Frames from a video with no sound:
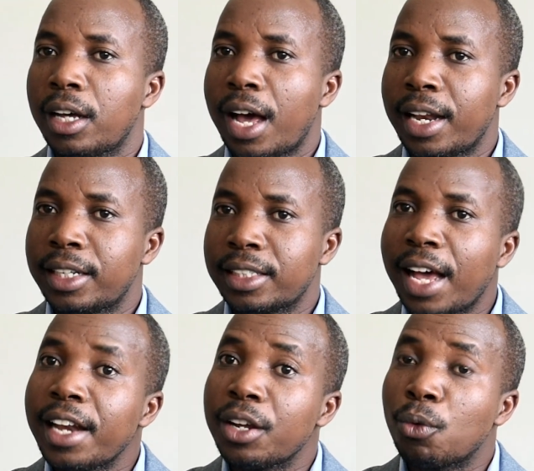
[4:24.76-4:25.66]

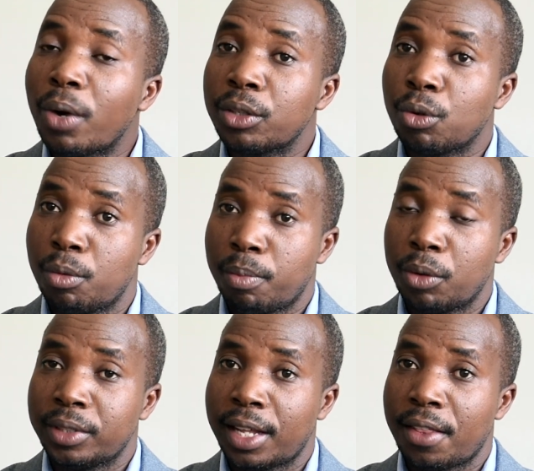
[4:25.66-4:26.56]
understanding what
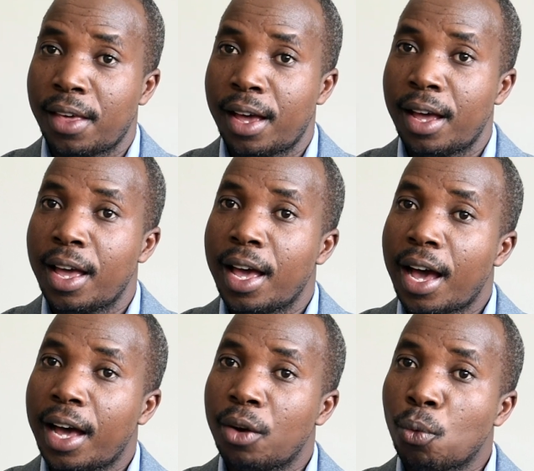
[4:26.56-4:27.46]
compounds are there
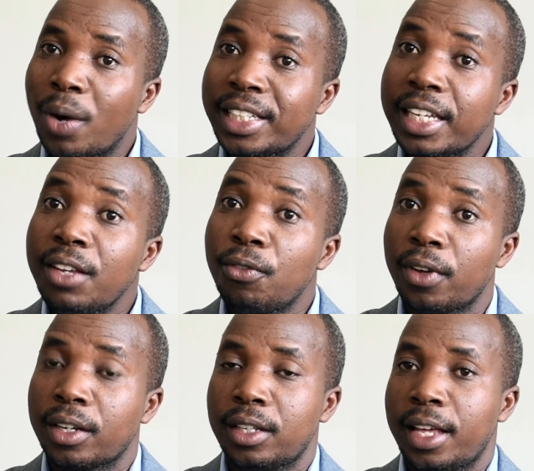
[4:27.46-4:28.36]
and what
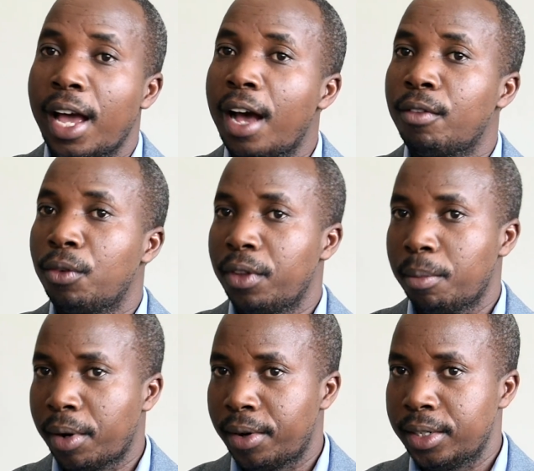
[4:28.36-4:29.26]
effect they have on the
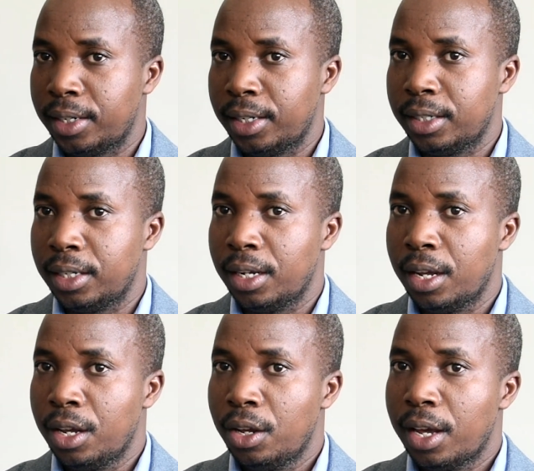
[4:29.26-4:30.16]
parasite,
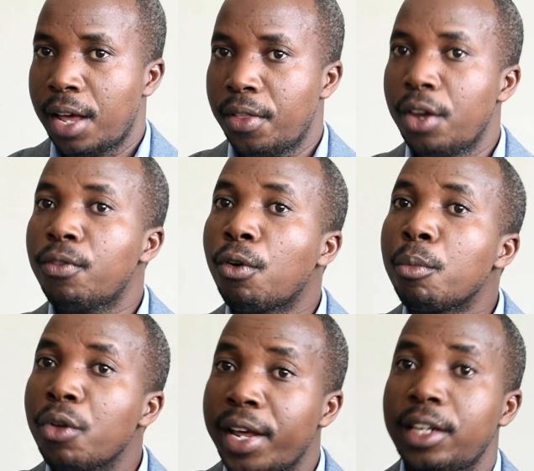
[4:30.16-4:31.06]
and then
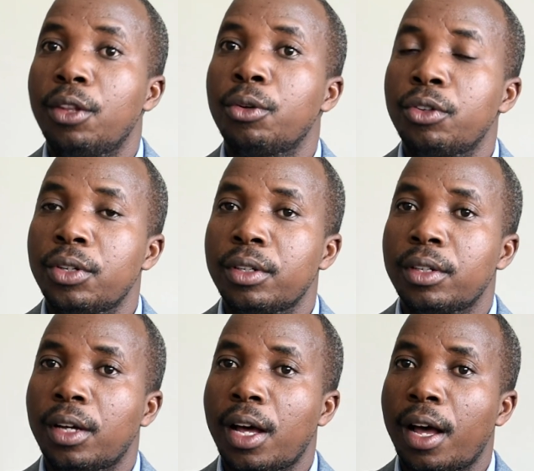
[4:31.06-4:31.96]
formulate those
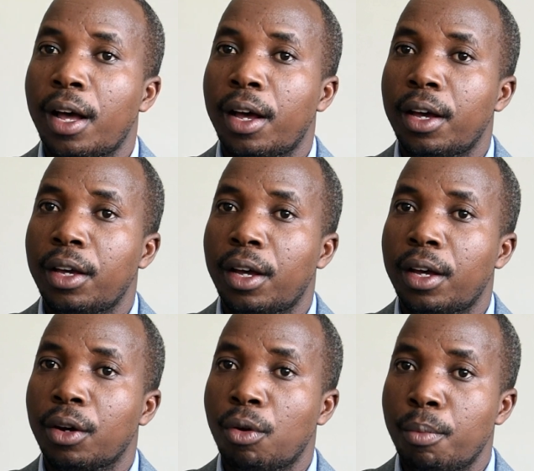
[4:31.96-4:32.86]

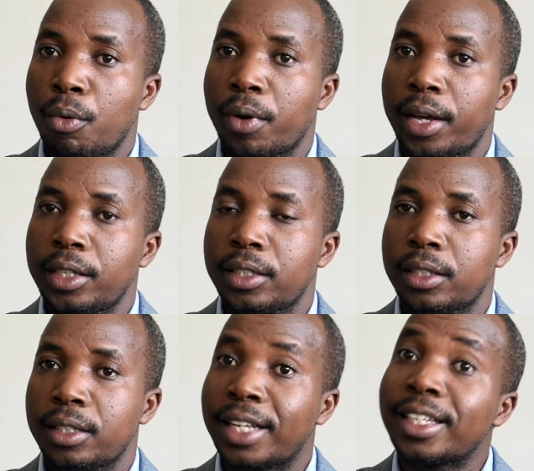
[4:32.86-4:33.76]

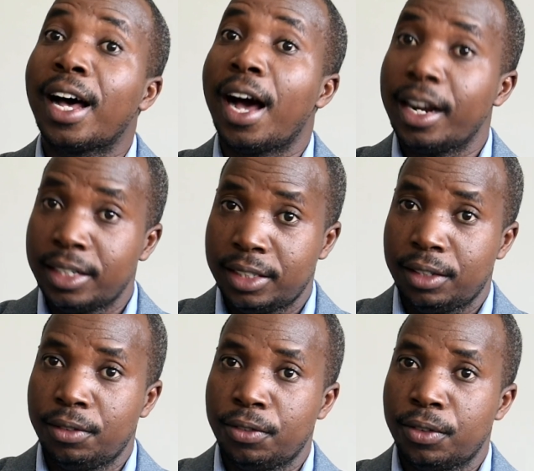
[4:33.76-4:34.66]
components that are
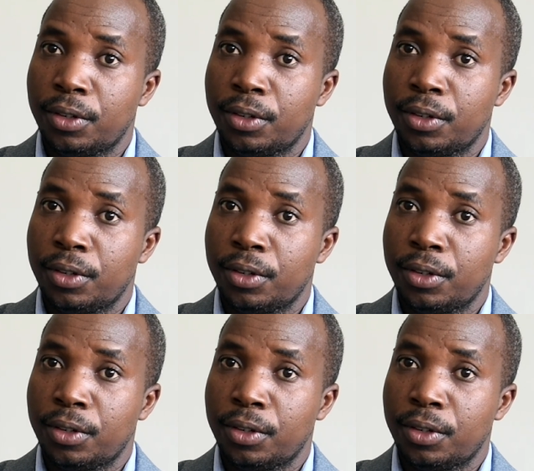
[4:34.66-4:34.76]
active